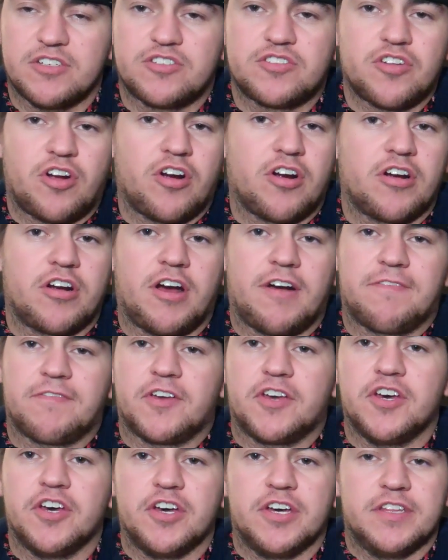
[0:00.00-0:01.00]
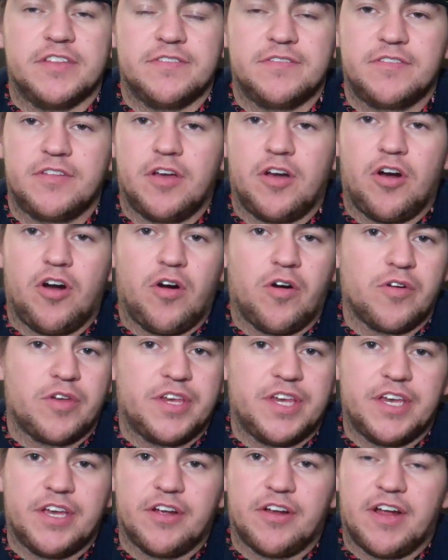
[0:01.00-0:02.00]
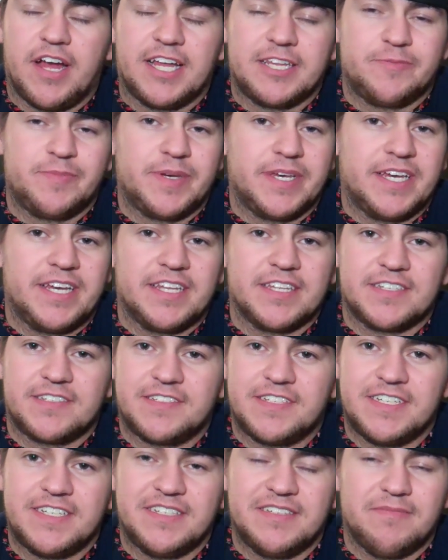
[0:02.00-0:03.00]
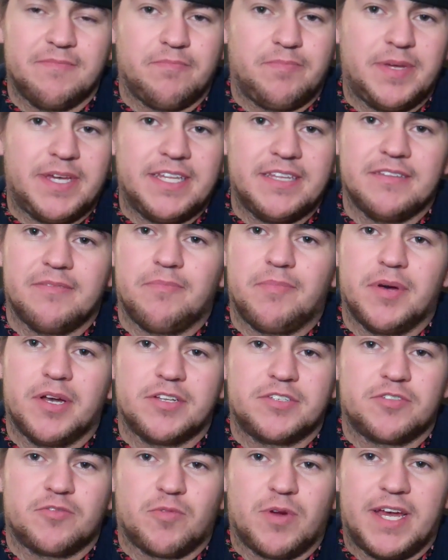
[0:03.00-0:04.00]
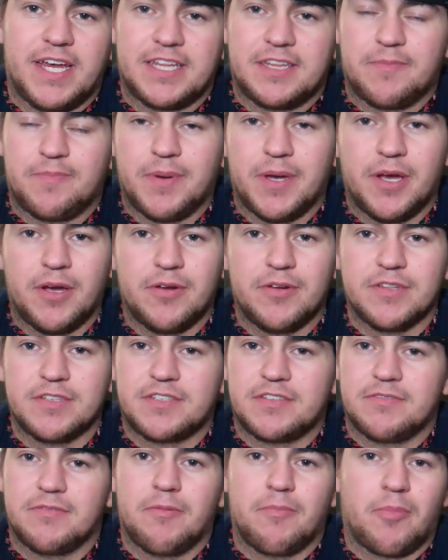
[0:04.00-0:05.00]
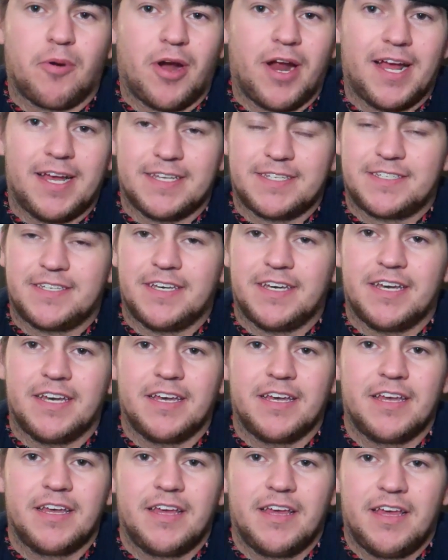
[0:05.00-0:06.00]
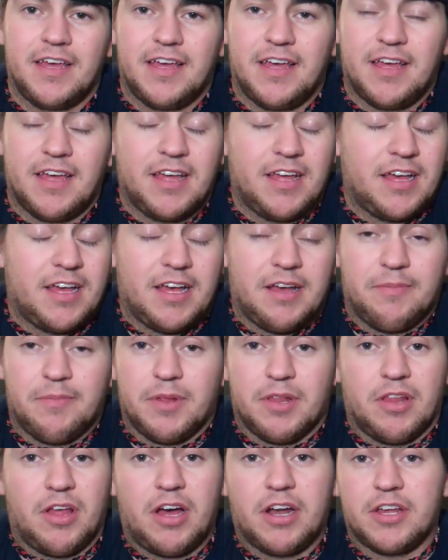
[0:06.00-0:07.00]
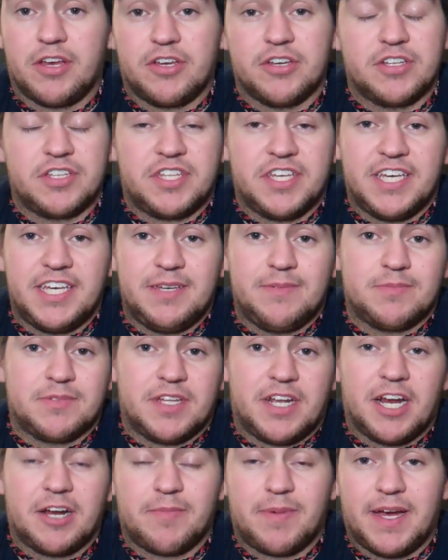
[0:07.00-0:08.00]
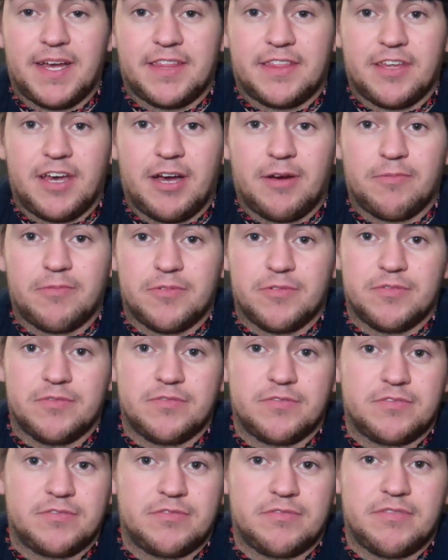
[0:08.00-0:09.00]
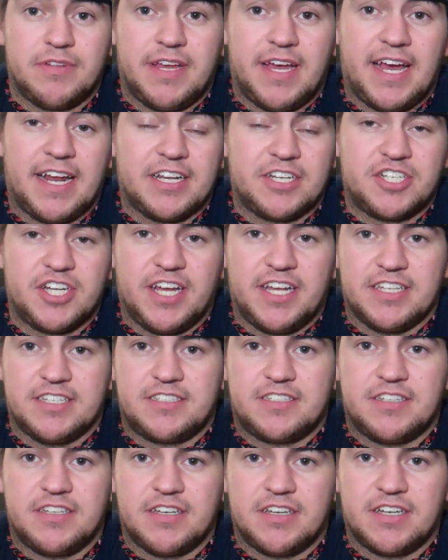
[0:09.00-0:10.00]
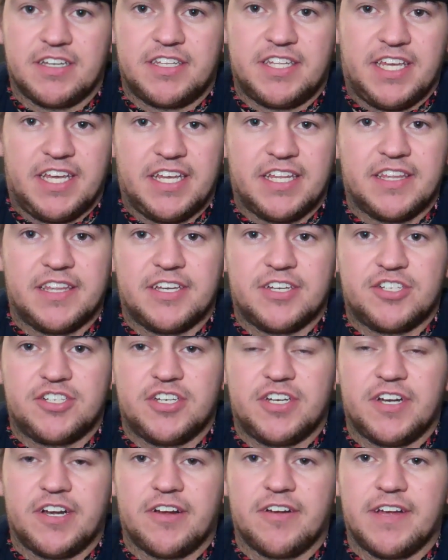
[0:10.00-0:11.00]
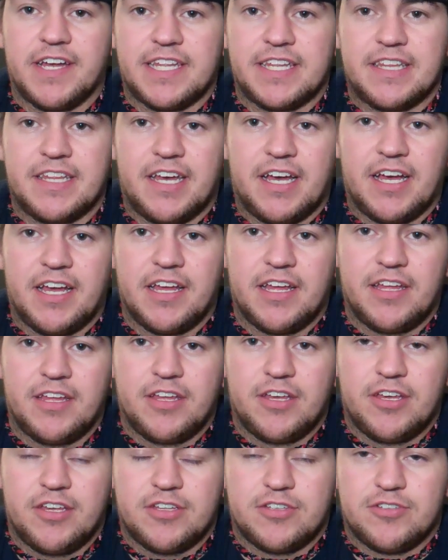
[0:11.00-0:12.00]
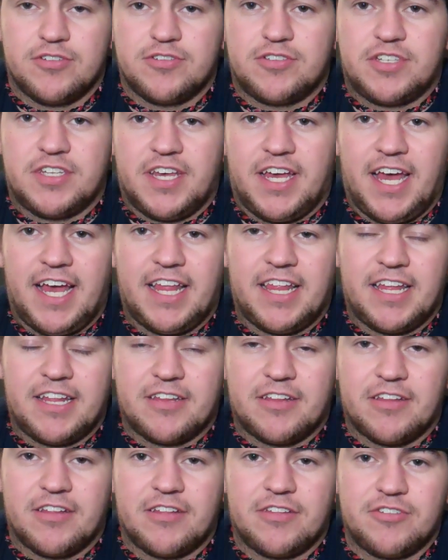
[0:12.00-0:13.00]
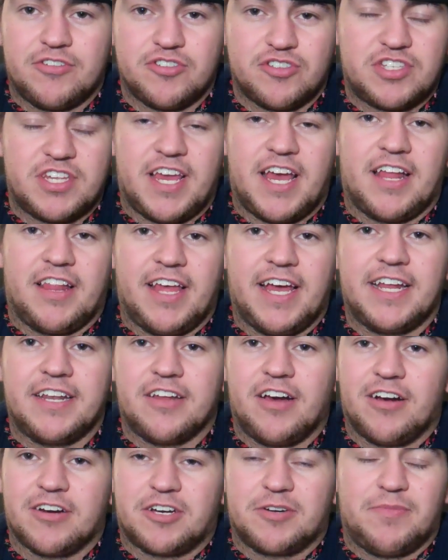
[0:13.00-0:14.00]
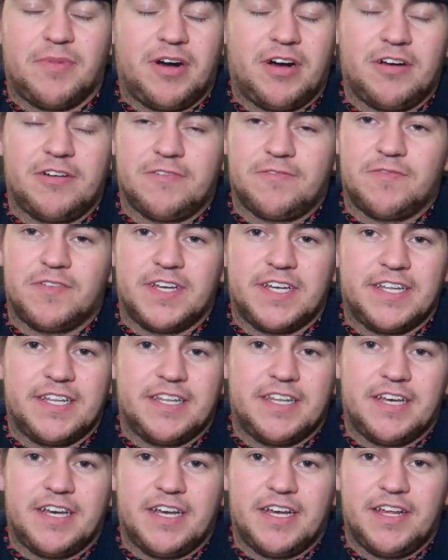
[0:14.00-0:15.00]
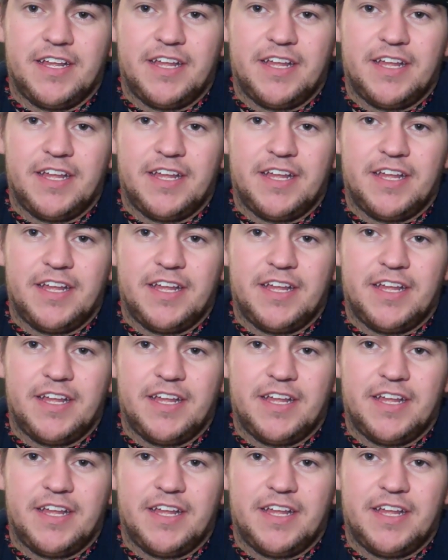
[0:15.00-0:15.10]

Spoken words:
Started off good all year. At the beginning of the season, beating a bunch of ranked opponents, Nebraska. A lot of good teams that everybody thought had a chance to contend this year, and UCLA knocked them off, and